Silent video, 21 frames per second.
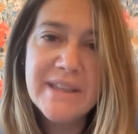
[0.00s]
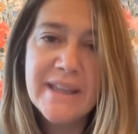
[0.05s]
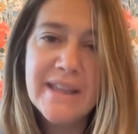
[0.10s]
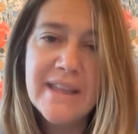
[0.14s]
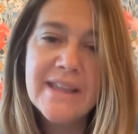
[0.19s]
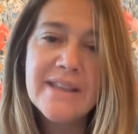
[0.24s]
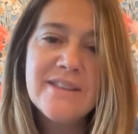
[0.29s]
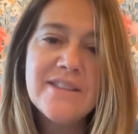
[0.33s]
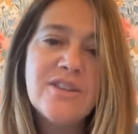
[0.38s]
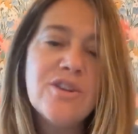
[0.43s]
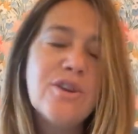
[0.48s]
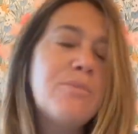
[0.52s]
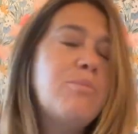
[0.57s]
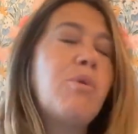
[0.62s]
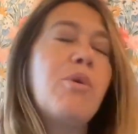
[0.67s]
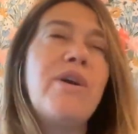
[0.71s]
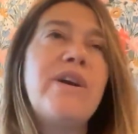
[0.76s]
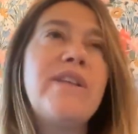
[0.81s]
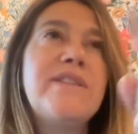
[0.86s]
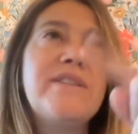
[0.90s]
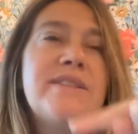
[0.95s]
Like, is there a
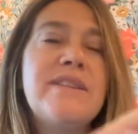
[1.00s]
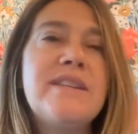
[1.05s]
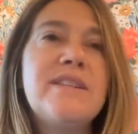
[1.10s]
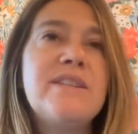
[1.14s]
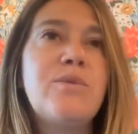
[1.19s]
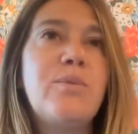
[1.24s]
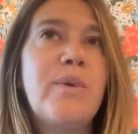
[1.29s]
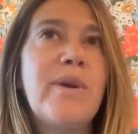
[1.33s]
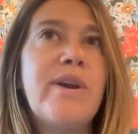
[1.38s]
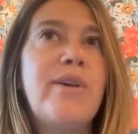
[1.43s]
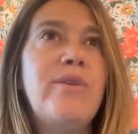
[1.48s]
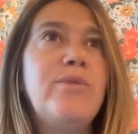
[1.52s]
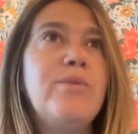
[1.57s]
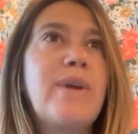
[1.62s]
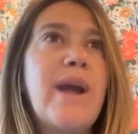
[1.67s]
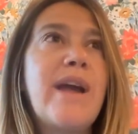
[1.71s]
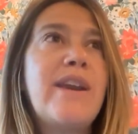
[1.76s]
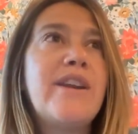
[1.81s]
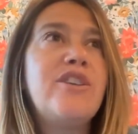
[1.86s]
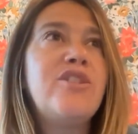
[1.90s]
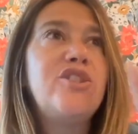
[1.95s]
point in the season where you
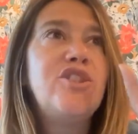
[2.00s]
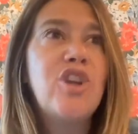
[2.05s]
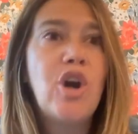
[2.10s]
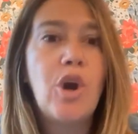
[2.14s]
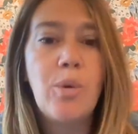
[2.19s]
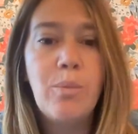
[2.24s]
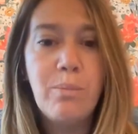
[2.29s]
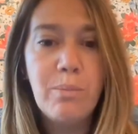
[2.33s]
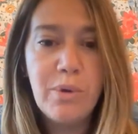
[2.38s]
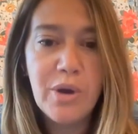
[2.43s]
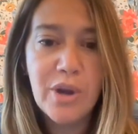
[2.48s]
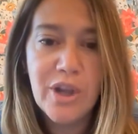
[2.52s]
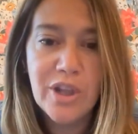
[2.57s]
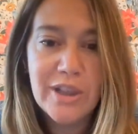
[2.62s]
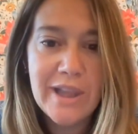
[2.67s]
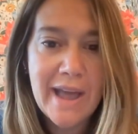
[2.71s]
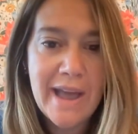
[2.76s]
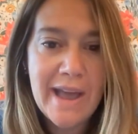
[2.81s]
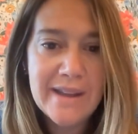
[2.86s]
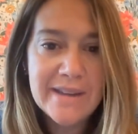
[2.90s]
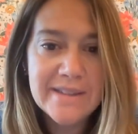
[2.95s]
kind of don't book a
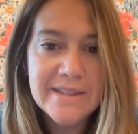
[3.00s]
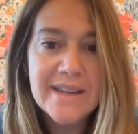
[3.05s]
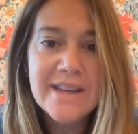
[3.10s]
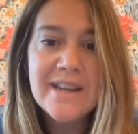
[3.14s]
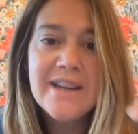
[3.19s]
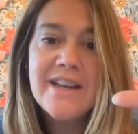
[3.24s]
lot?